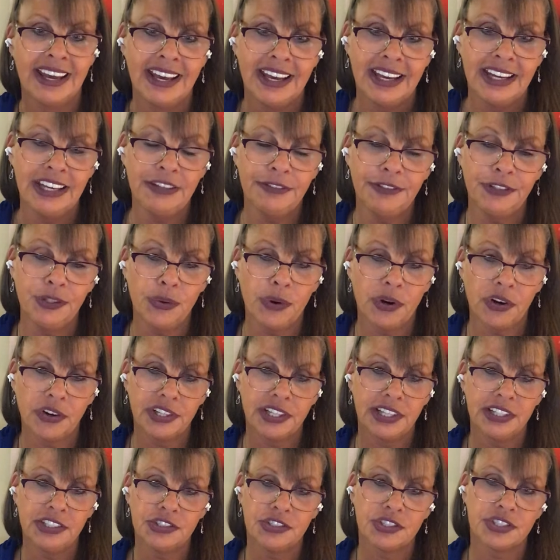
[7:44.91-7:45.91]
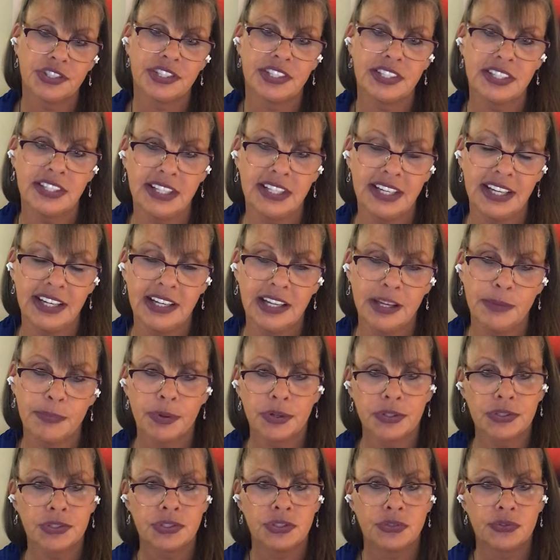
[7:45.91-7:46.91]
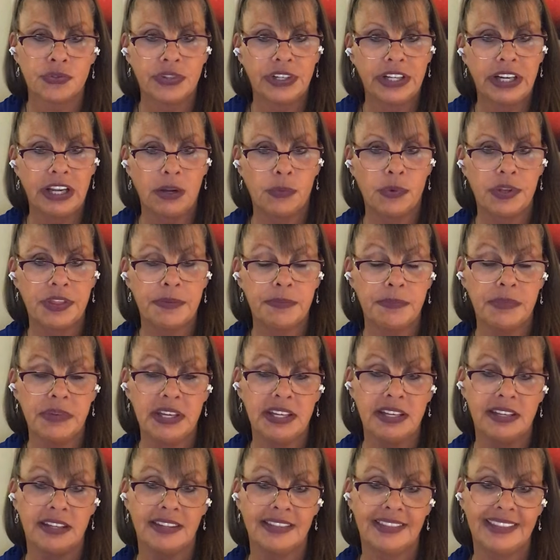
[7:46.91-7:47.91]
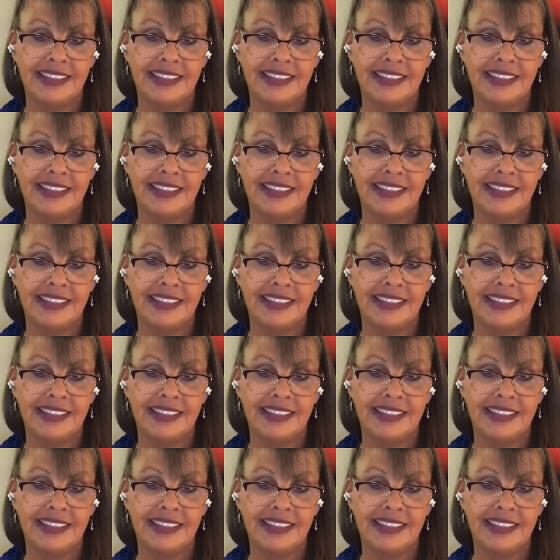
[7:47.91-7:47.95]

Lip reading: If you are interested in a personal reading with me,